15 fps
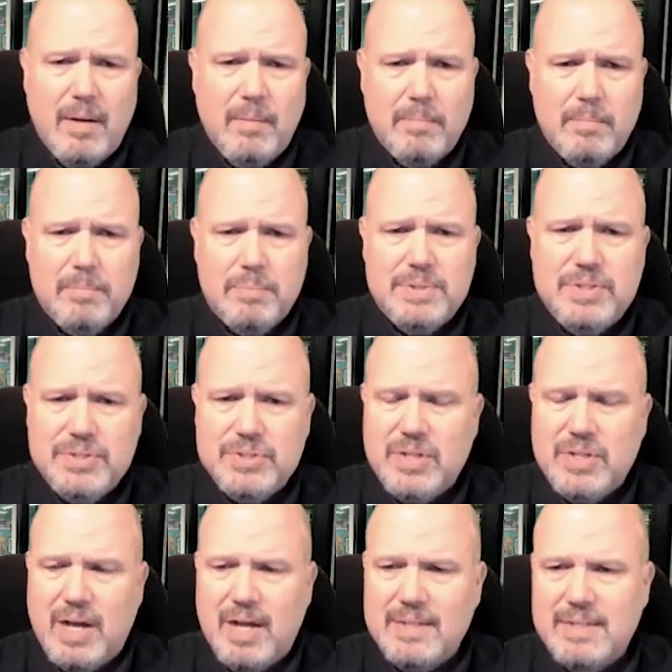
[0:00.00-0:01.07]
precision
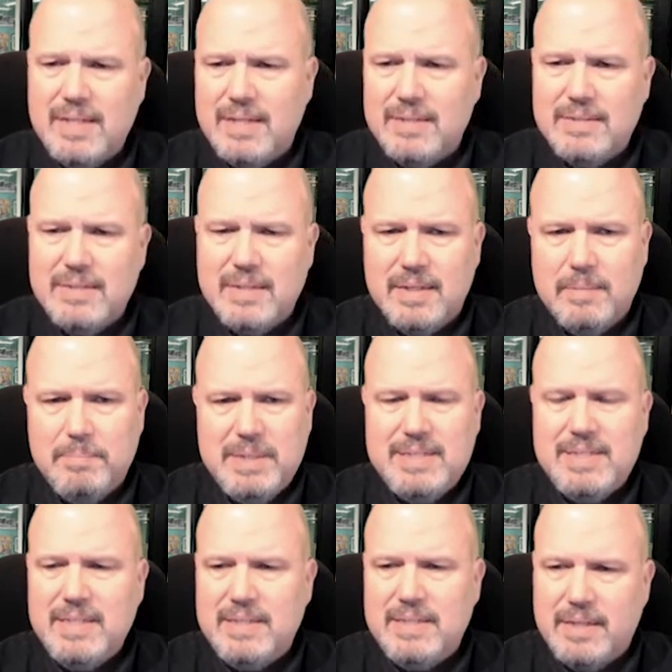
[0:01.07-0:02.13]
content
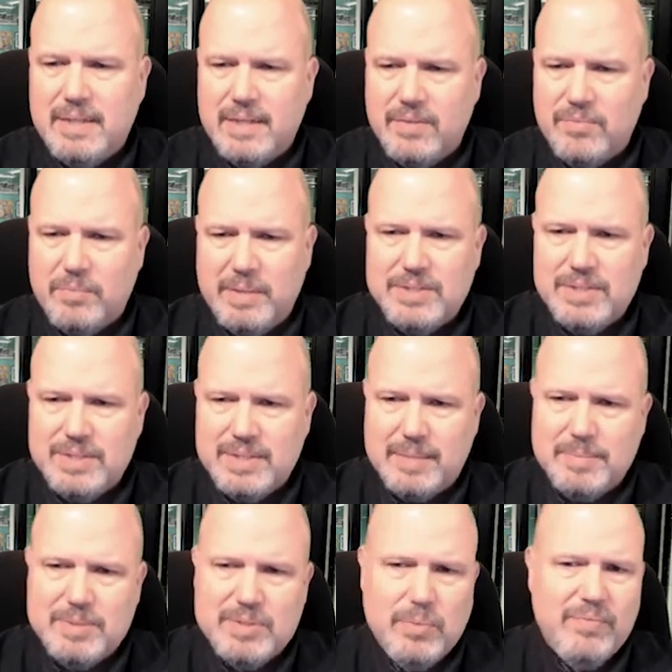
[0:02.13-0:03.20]
PC data information
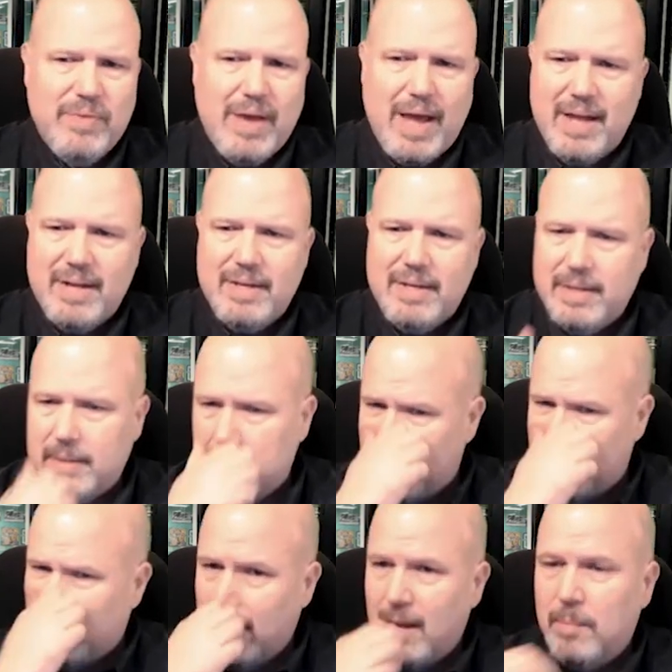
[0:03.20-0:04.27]
types. So we've added in
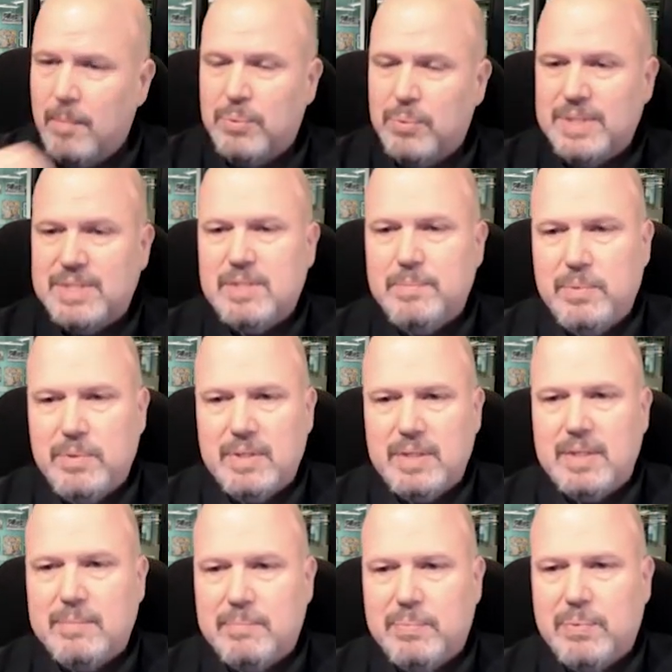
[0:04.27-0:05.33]
principle
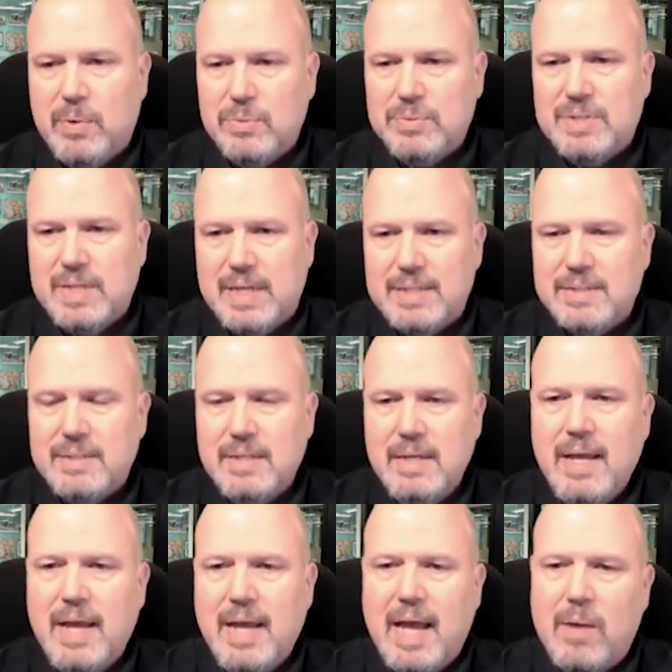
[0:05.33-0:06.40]
and process.
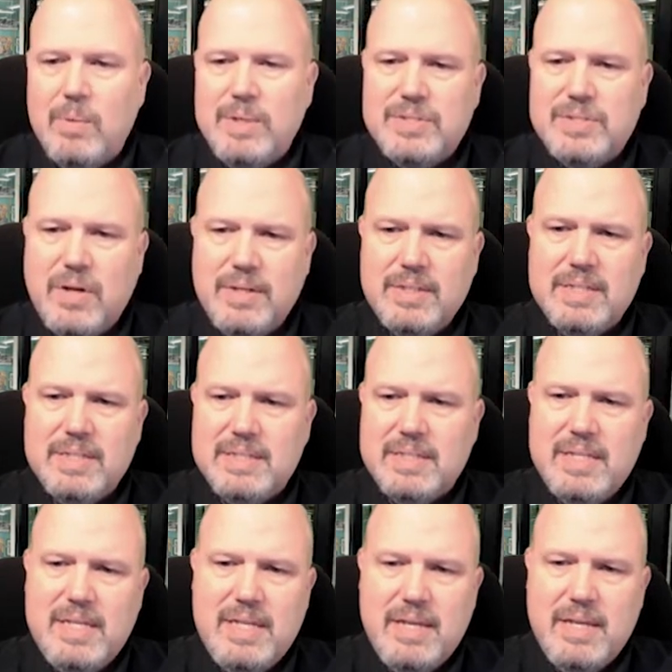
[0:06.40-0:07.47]
And we start to
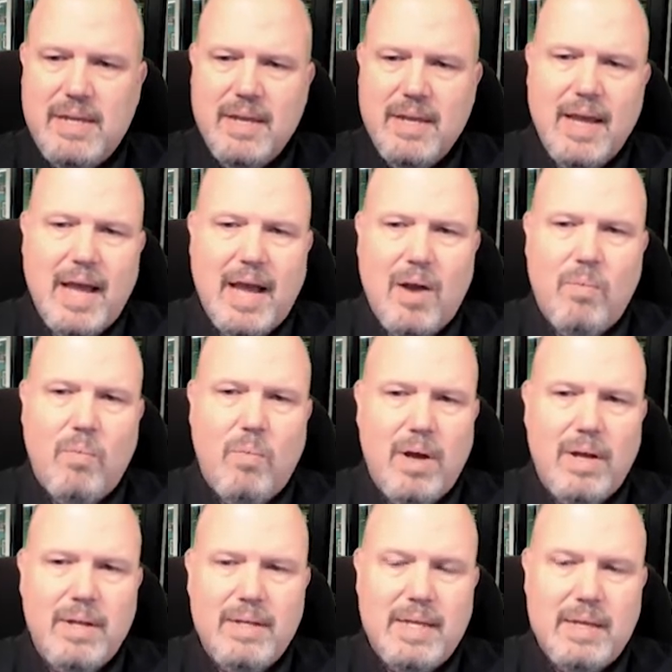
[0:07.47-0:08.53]
see how
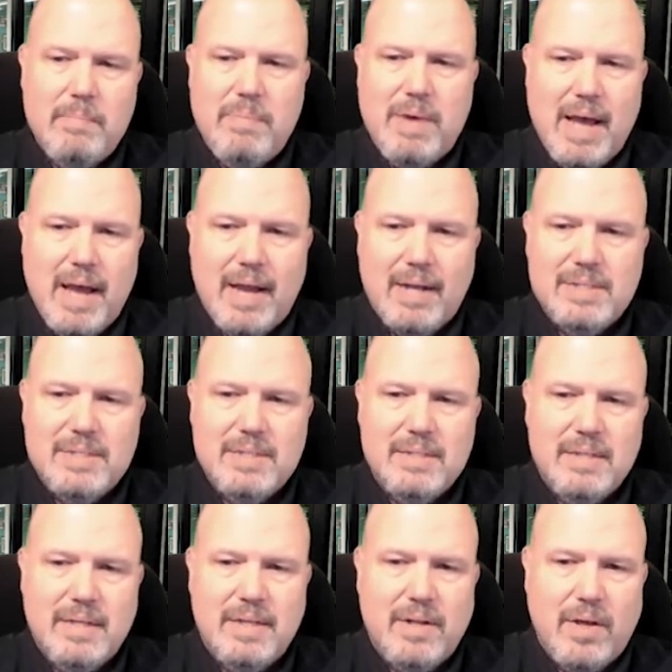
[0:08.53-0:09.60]
one impacts
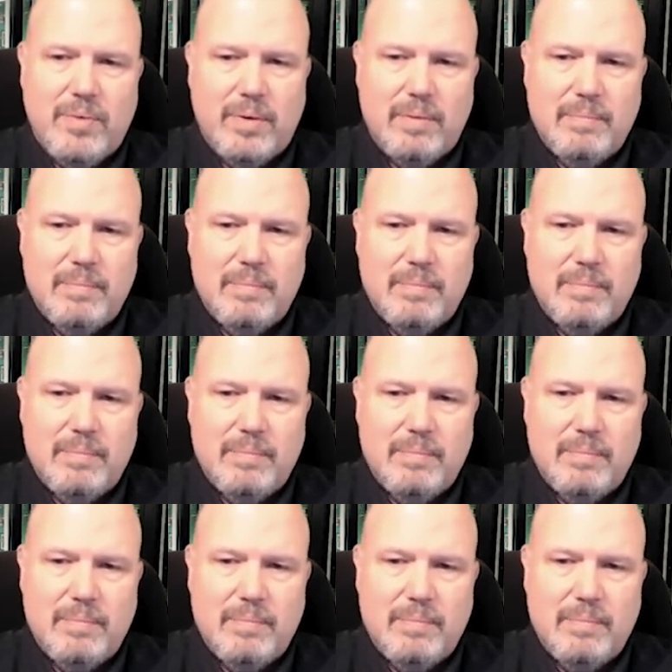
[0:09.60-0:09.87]
another.